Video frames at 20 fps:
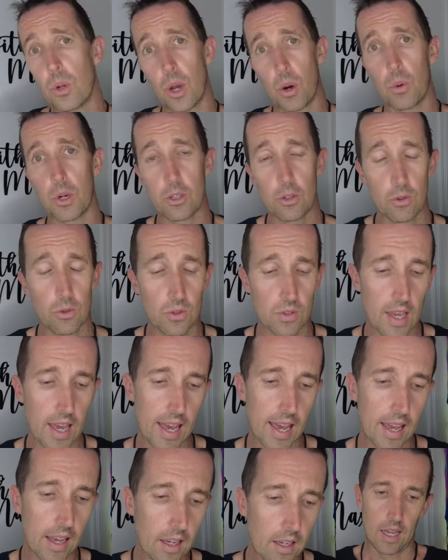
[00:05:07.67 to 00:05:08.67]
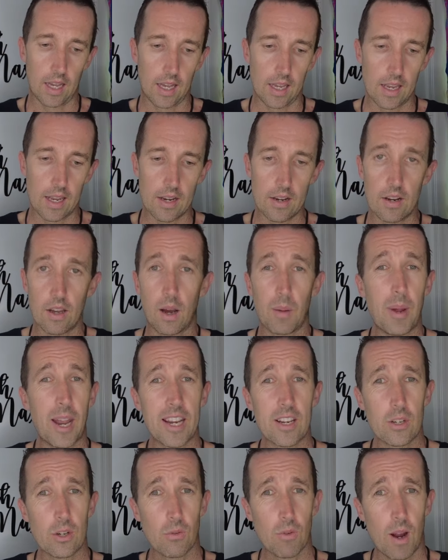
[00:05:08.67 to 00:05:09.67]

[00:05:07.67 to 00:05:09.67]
no issues there. And I managed to